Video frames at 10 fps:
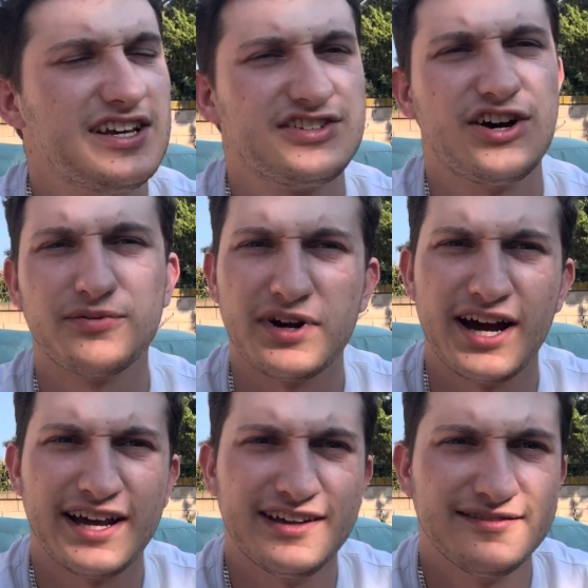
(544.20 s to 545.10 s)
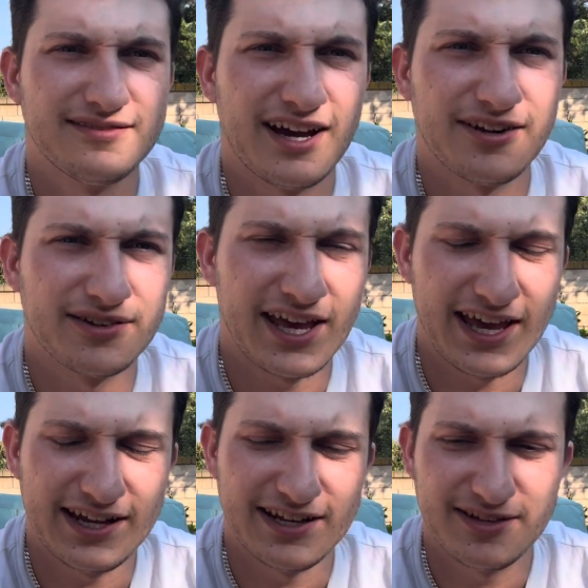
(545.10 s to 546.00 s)
all right. I don't
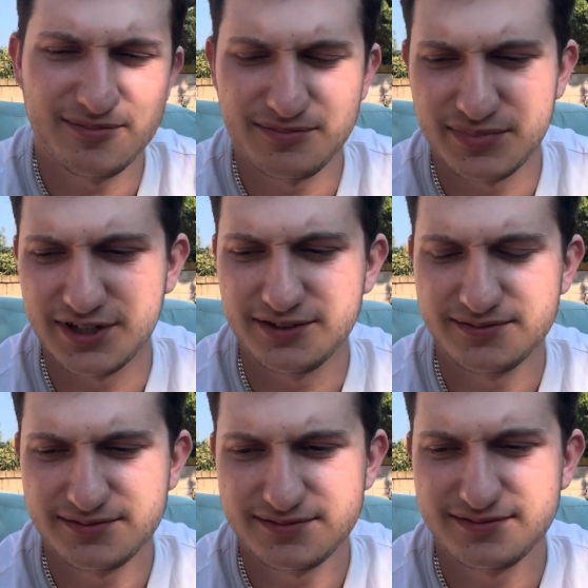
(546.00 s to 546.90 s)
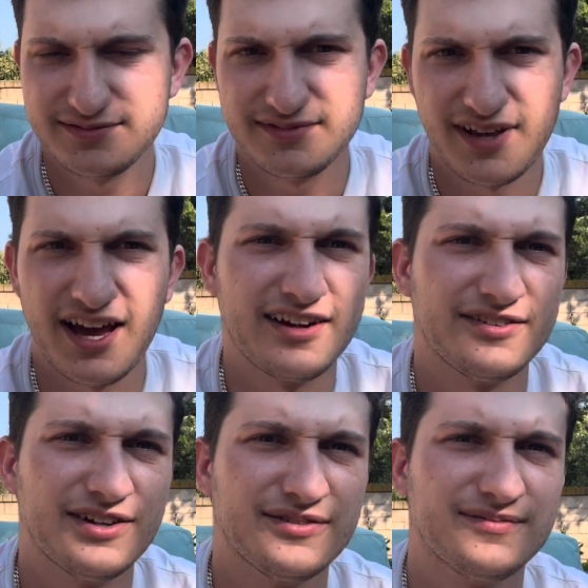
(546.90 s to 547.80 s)
hate it, but I don't
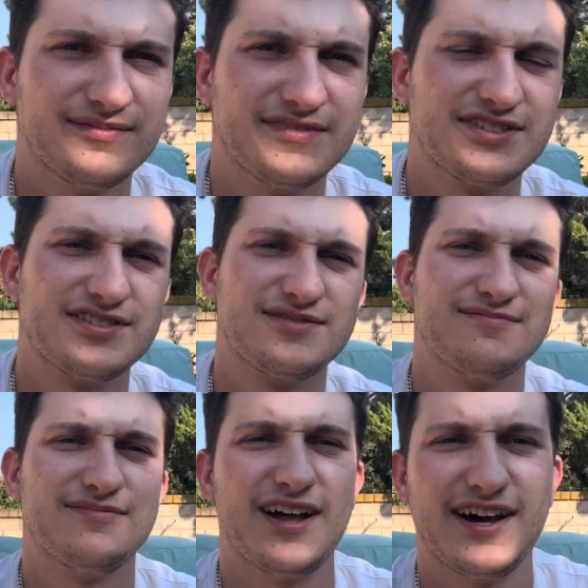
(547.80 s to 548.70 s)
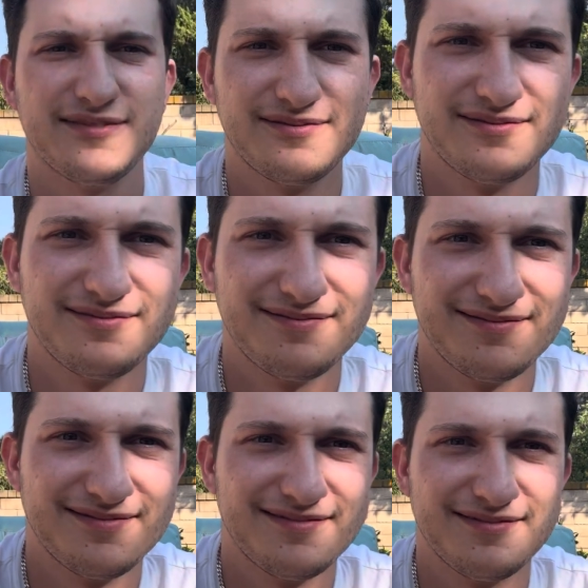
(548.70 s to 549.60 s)
know. It's not
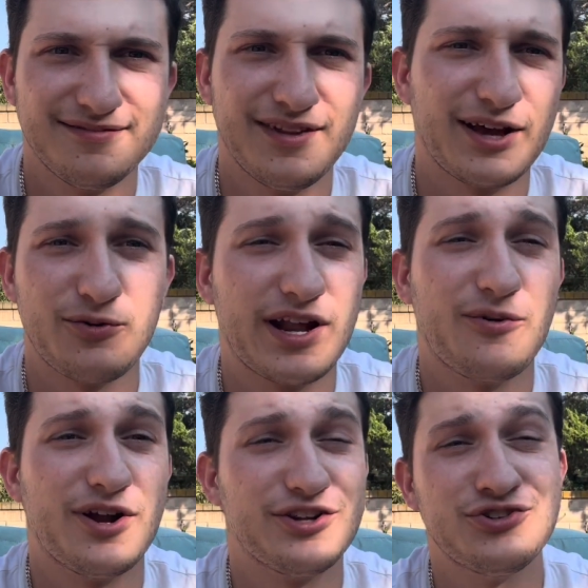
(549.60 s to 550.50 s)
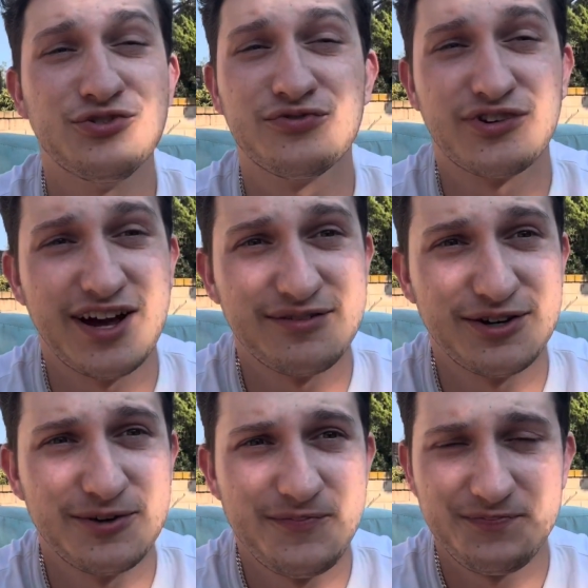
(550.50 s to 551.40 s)
like what I want to do
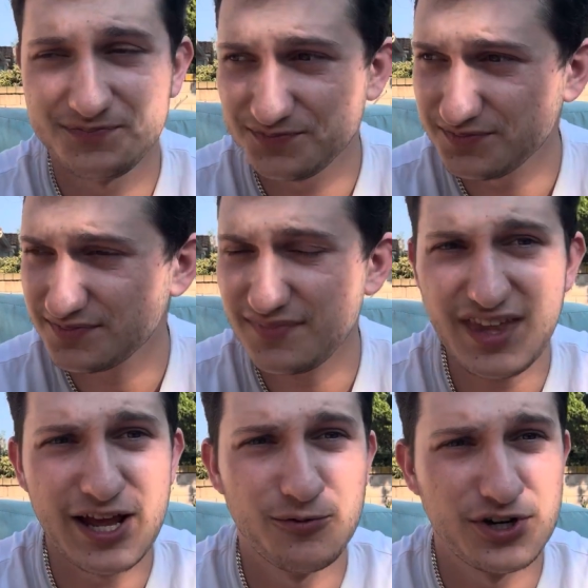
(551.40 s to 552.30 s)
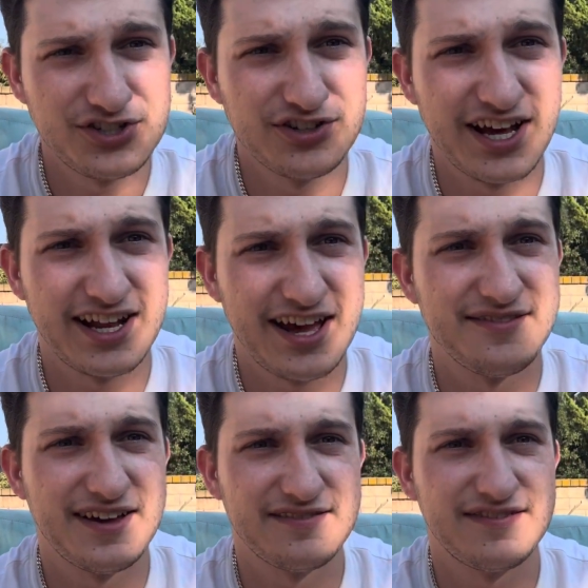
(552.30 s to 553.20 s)
forever. And once you kind of
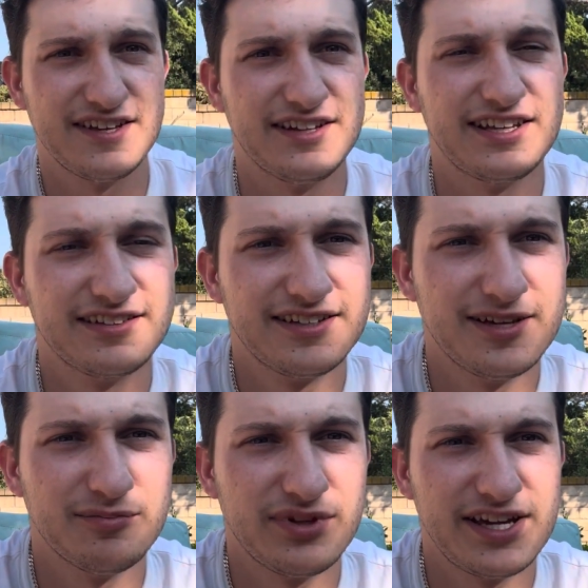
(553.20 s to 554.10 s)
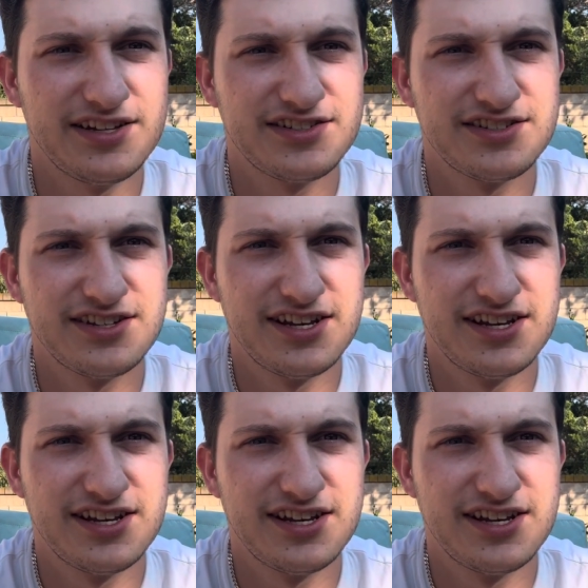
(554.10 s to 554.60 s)
have that feeling in place